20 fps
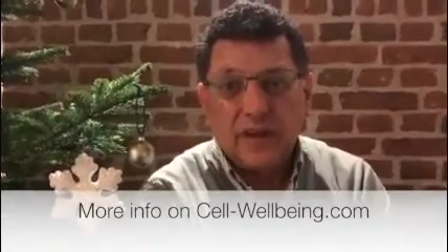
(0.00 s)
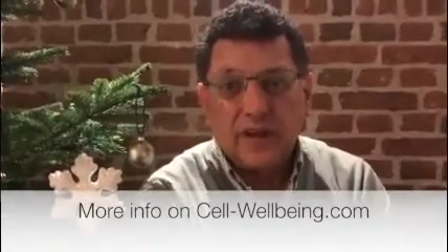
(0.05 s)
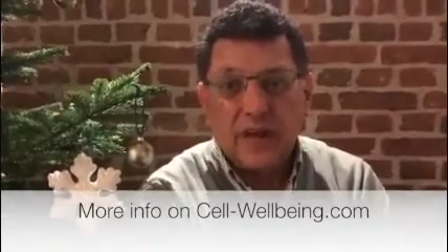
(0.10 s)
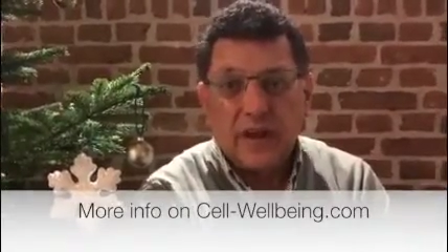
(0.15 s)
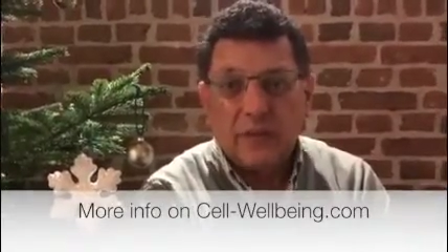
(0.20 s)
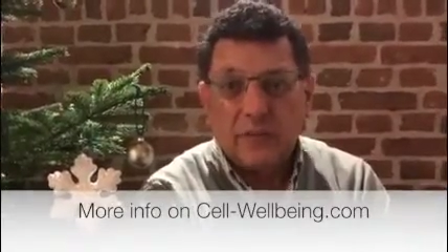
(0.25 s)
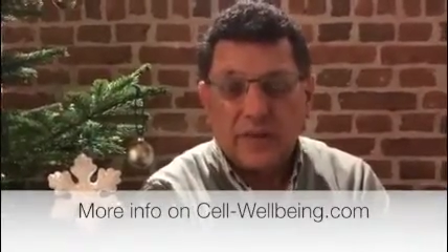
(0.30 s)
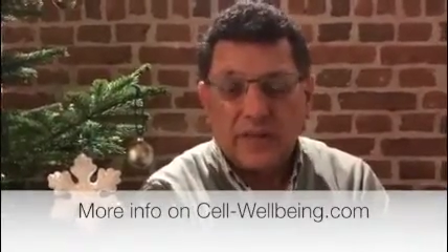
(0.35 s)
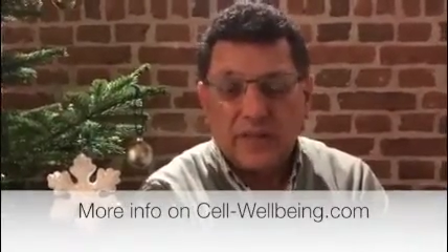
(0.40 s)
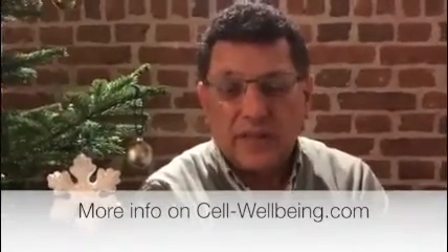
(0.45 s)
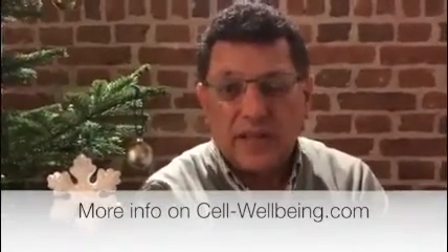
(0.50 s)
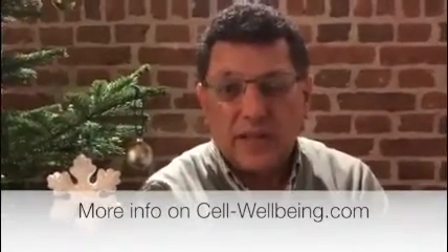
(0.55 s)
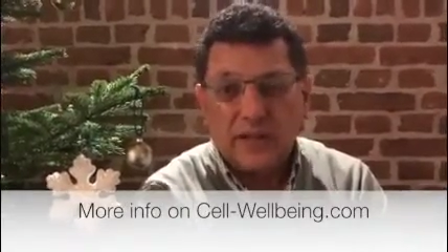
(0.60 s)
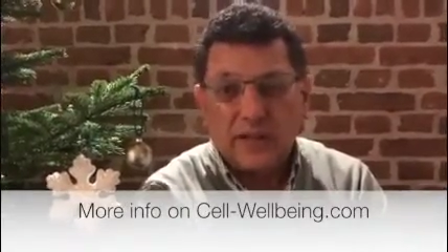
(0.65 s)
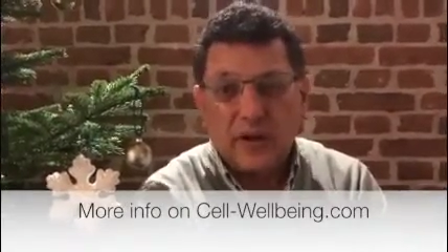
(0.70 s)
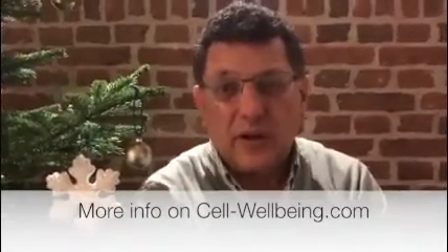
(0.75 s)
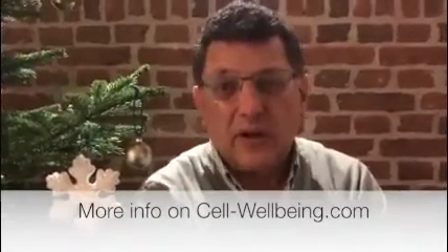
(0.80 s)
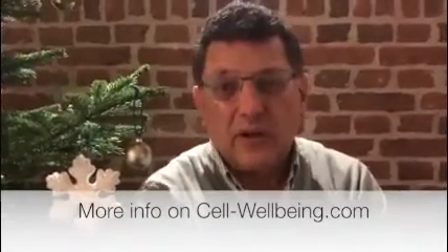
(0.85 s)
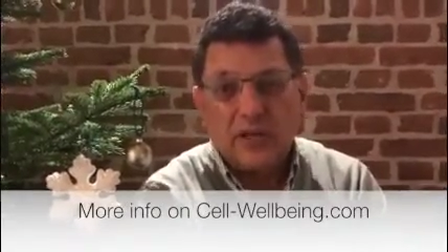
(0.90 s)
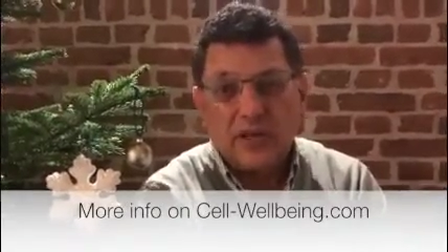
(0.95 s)
And with
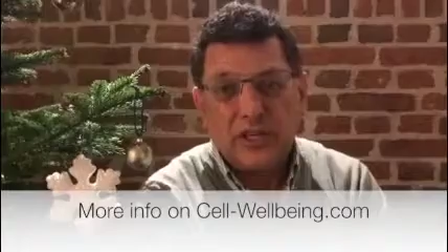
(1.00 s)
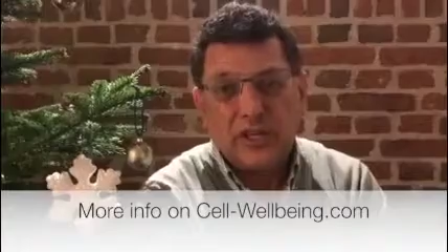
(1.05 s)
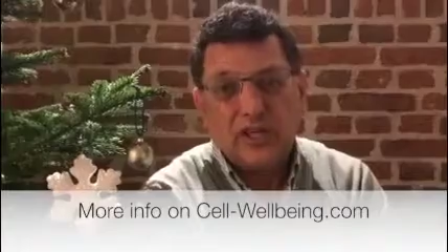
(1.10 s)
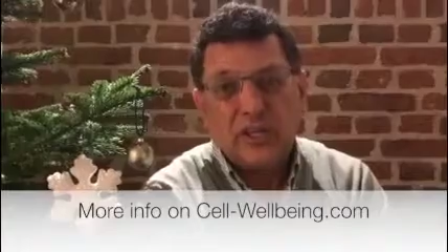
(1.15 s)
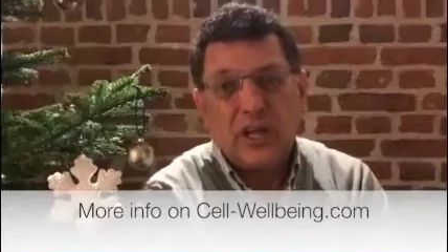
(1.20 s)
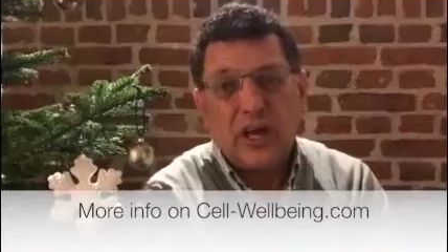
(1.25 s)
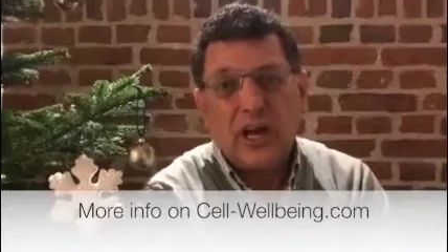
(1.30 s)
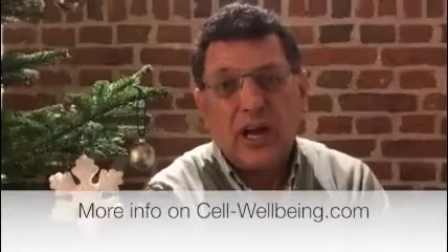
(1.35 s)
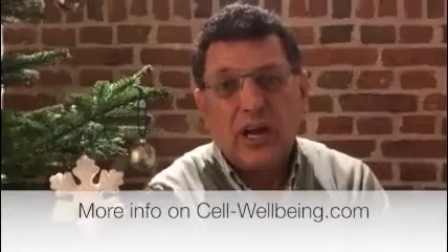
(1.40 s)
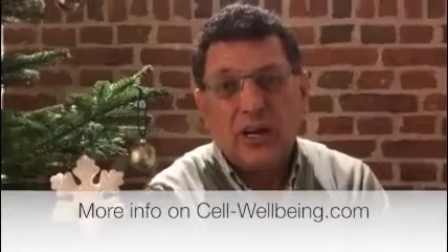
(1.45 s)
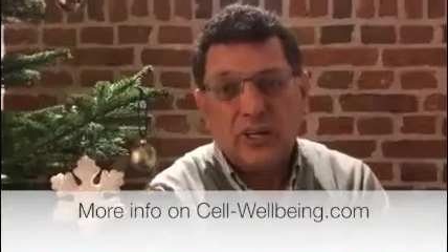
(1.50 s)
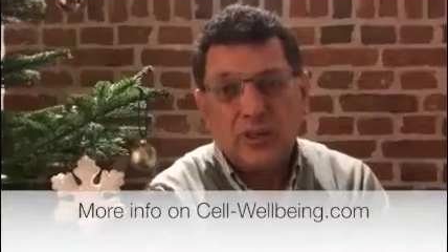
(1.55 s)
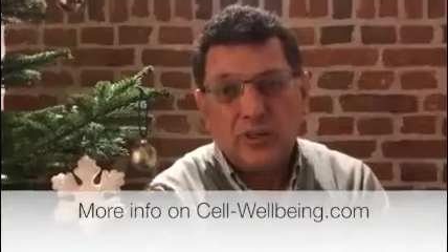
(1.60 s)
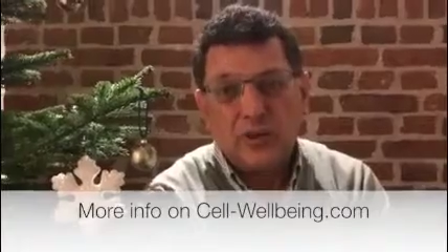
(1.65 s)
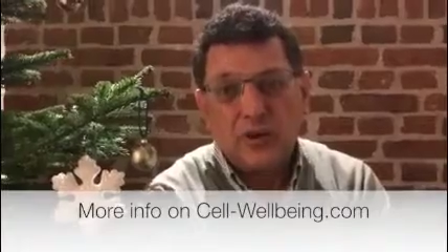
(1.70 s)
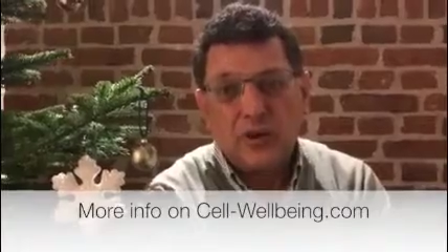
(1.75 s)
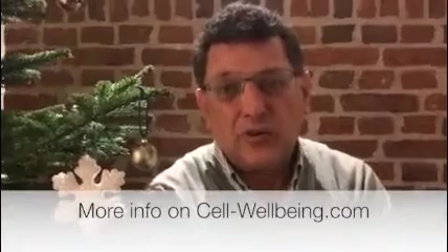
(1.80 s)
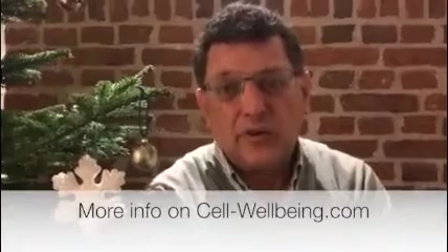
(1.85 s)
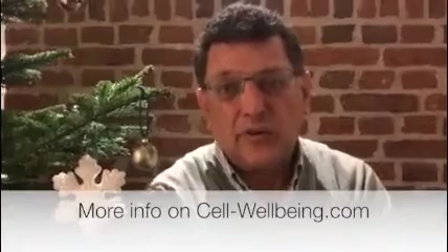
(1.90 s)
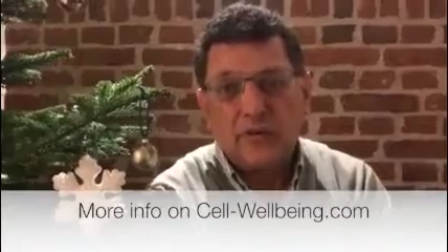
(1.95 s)
that knowledge, I
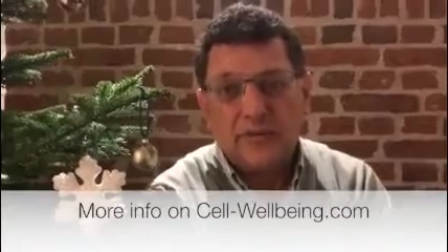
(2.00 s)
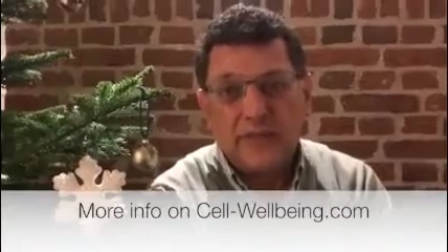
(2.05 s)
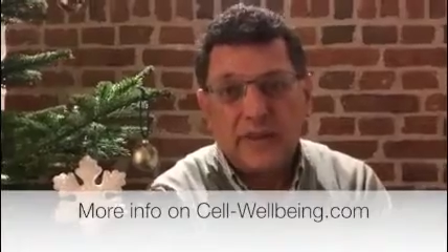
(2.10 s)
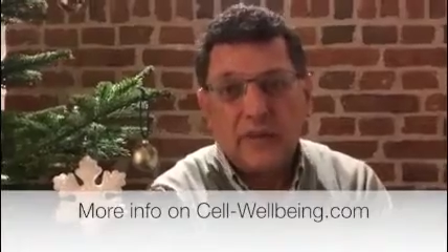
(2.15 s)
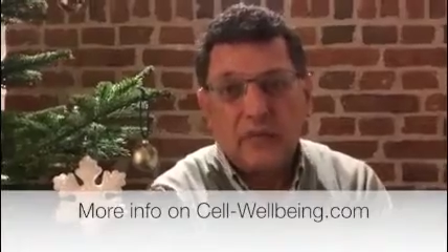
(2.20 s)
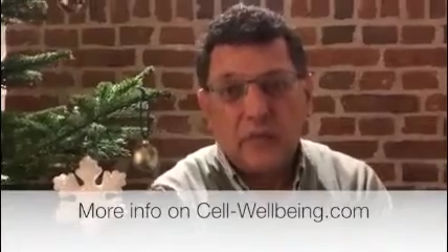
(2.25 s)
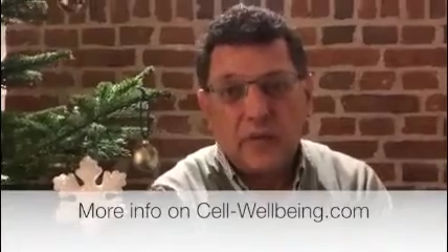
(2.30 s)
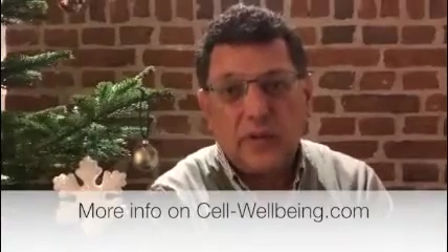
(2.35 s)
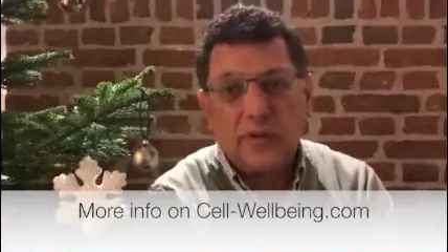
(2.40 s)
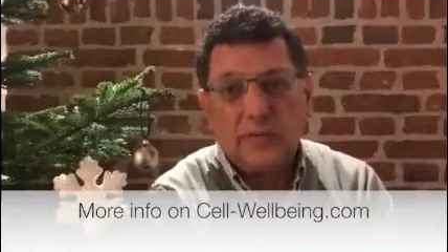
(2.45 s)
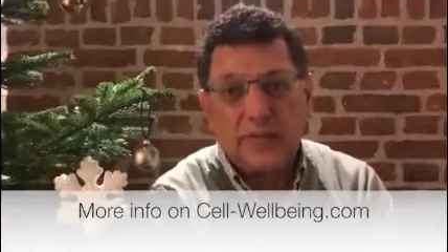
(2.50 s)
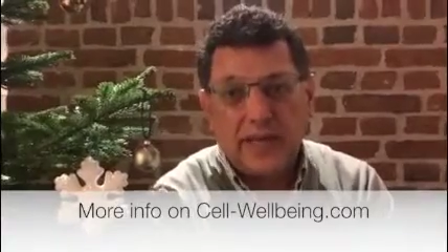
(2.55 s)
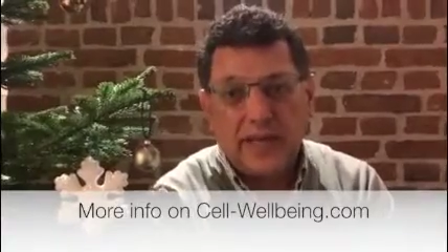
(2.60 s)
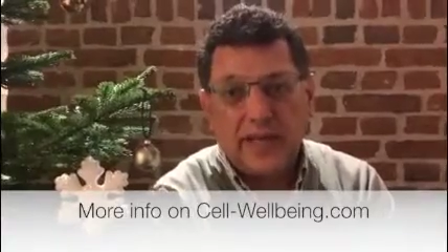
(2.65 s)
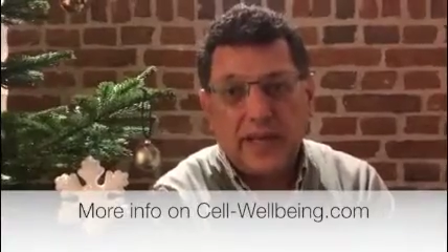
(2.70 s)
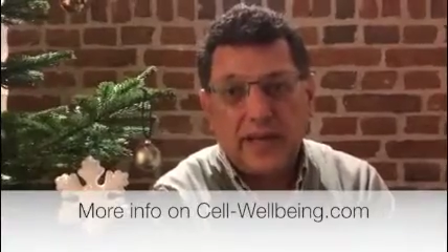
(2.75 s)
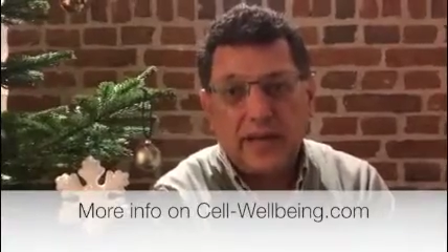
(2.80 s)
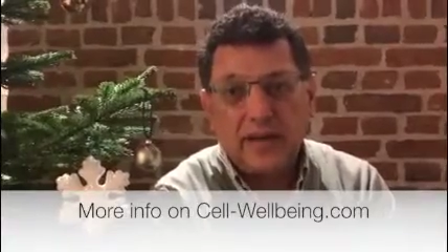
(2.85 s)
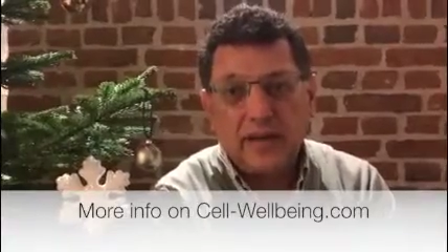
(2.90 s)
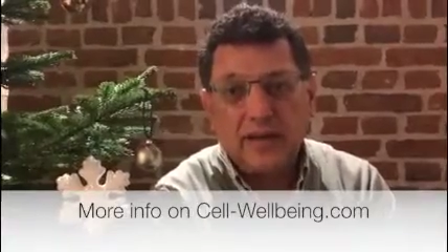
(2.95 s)
joined Cell
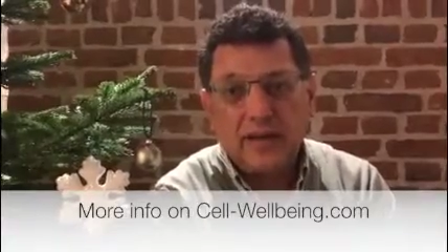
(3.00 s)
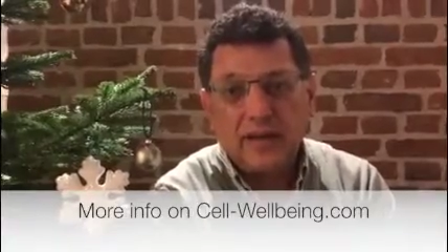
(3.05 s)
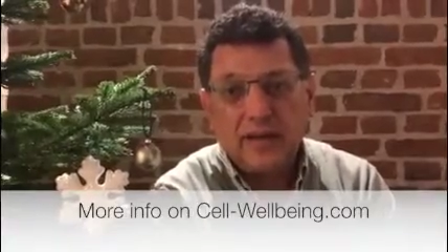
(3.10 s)
Wellbeing